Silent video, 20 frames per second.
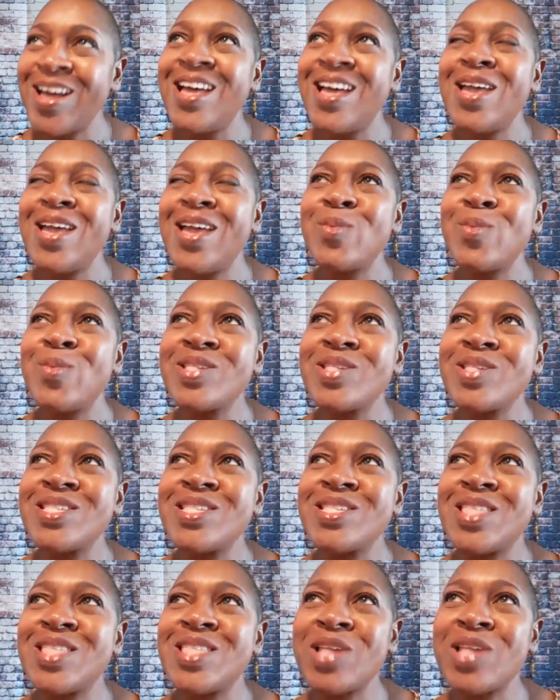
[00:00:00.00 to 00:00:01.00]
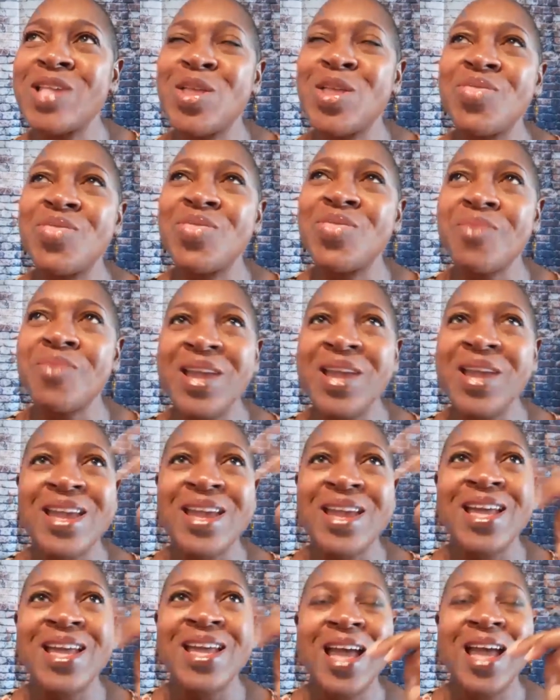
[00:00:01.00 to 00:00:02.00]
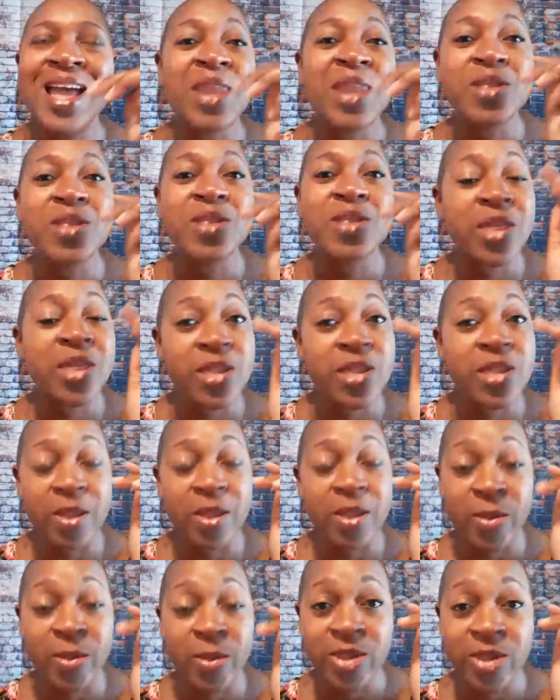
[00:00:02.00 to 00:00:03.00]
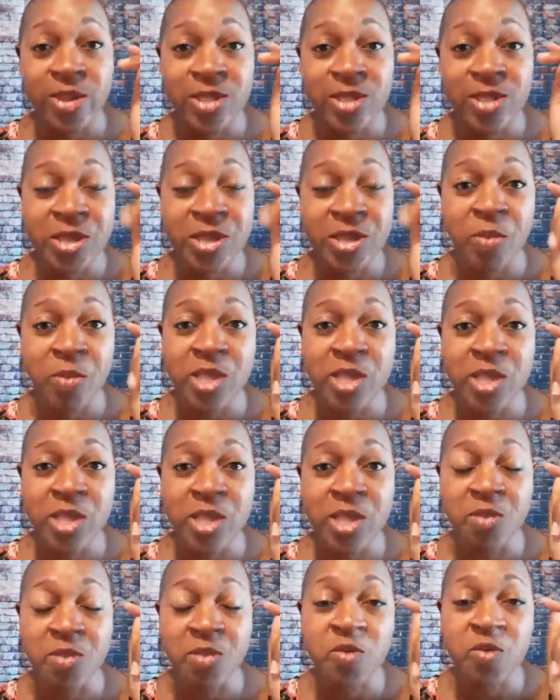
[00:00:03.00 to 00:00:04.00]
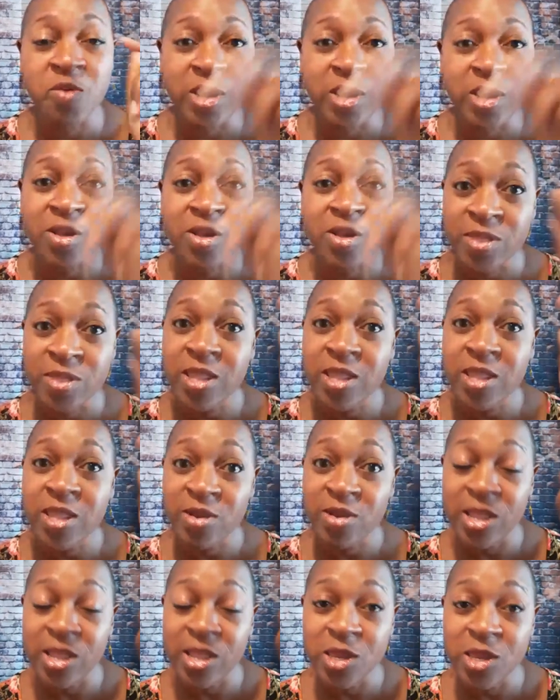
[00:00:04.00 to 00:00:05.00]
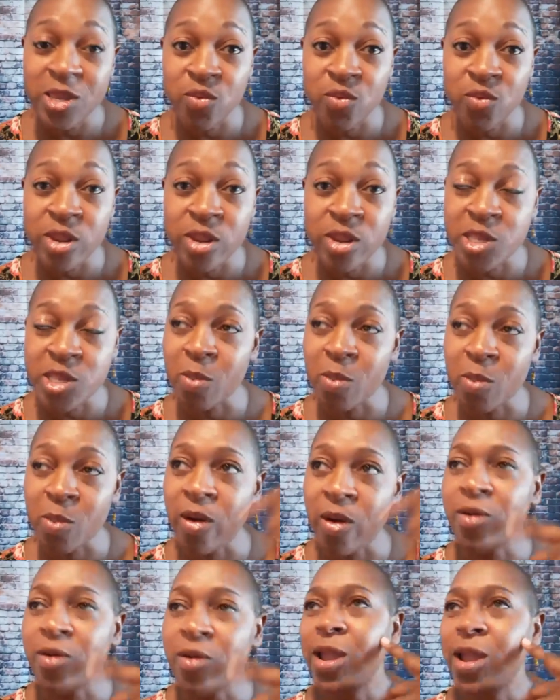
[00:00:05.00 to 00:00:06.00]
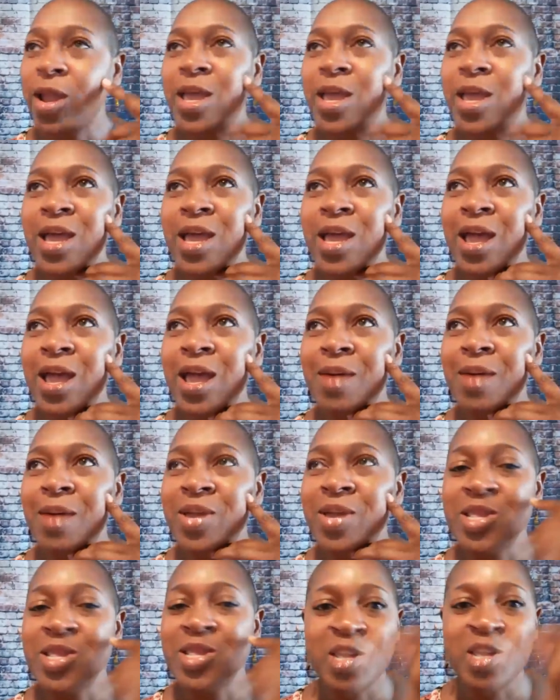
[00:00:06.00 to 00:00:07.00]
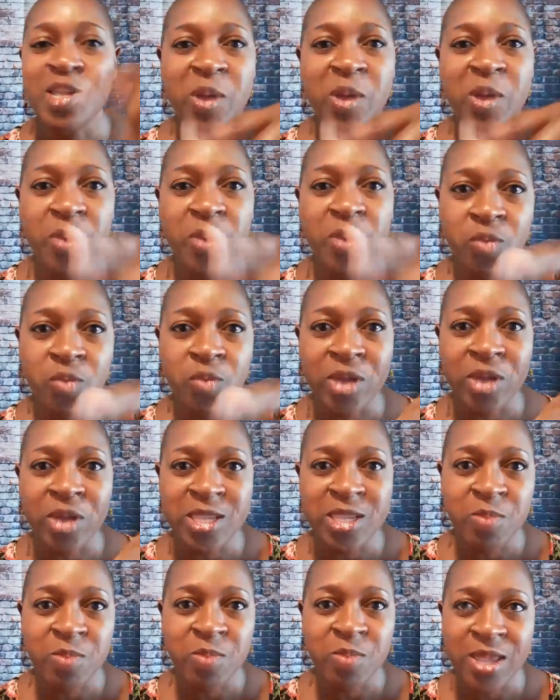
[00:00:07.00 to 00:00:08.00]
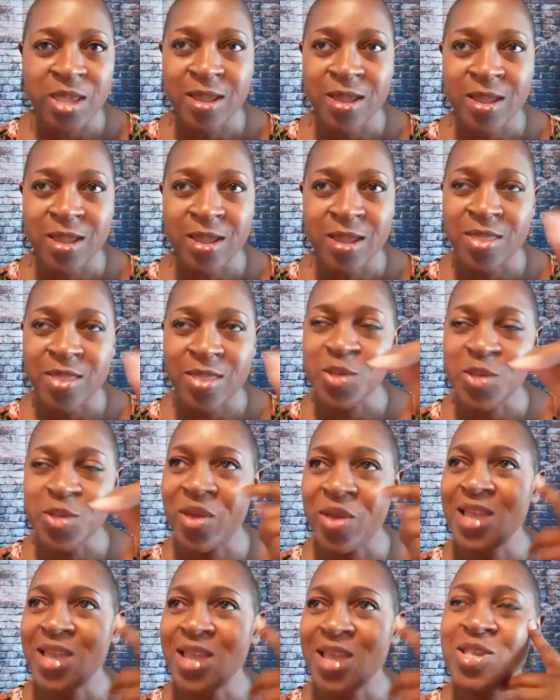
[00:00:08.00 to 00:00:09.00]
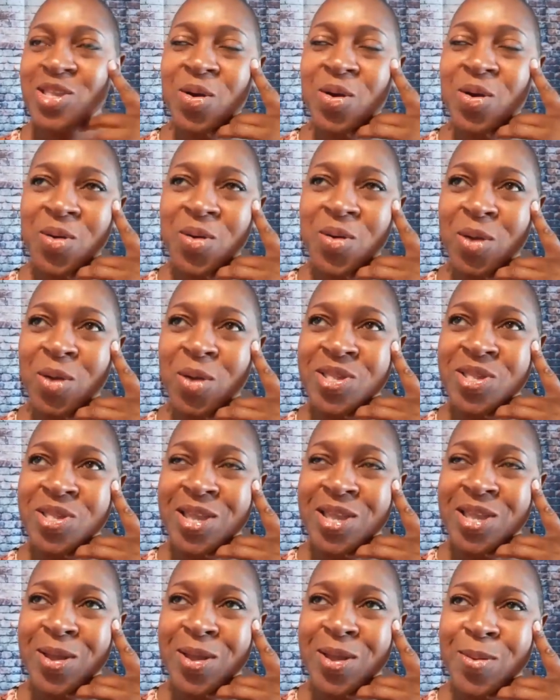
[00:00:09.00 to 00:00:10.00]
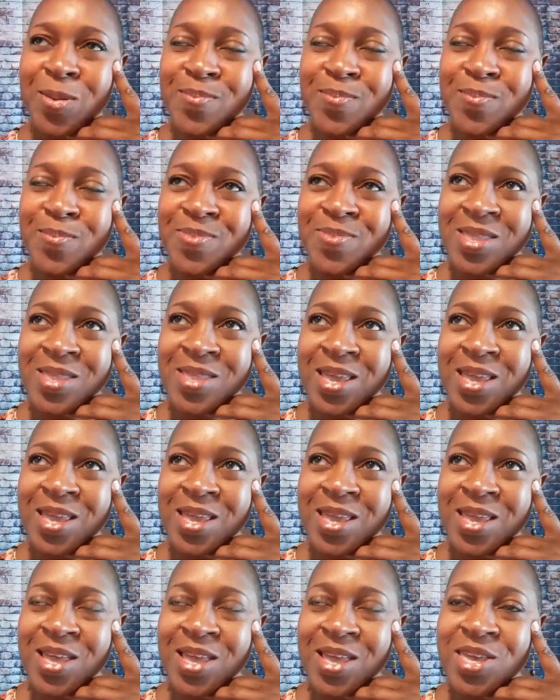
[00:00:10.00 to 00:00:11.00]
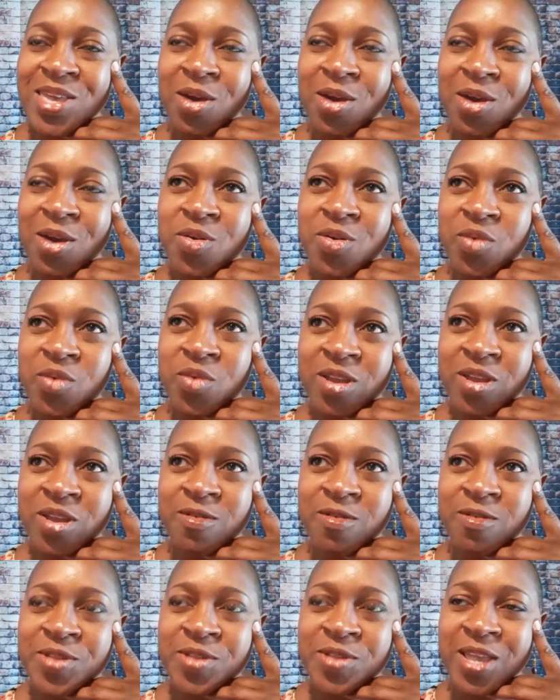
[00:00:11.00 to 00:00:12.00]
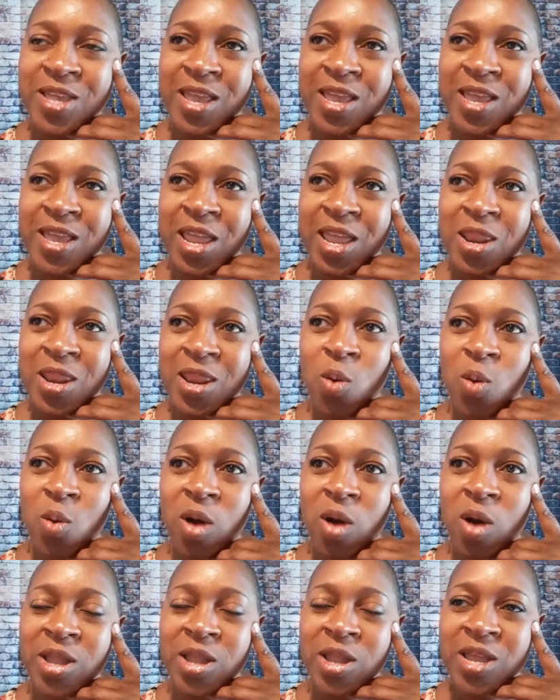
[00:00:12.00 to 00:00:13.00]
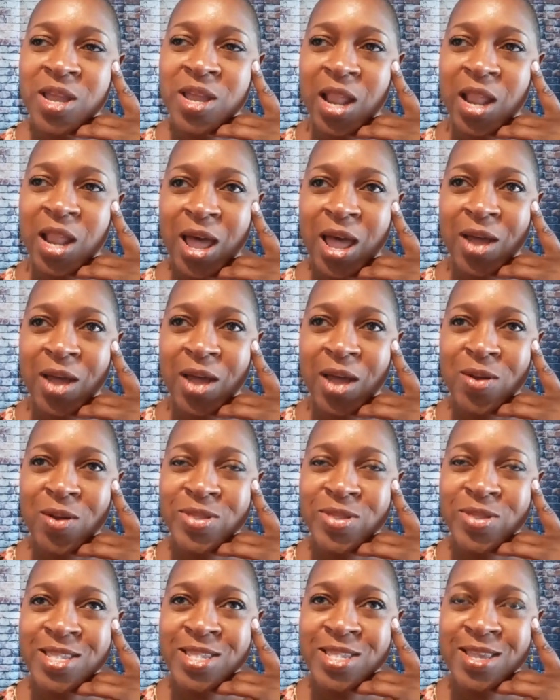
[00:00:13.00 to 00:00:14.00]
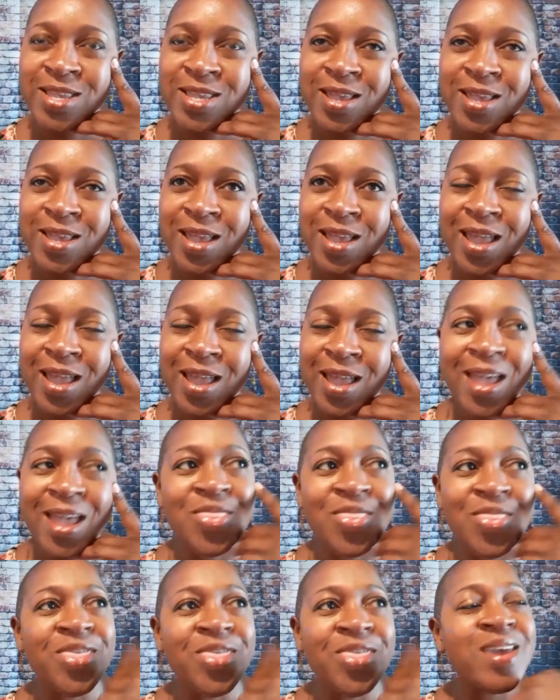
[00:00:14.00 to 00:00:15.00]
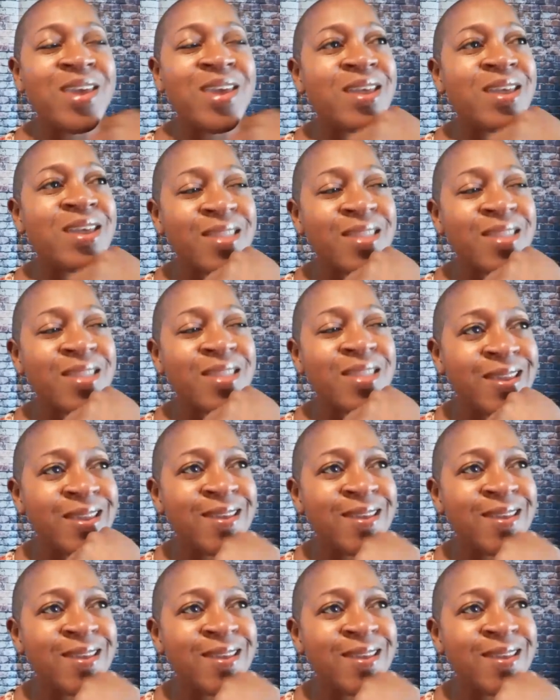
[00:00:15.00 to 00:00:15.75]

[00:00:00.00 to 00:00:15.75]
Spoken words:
it was like three, and mind you, this is all based on movies. So then you get into the realistic part, right? Because these people are written to be this way. So it was Keanu Reeves in A Walk in the Clouds, and then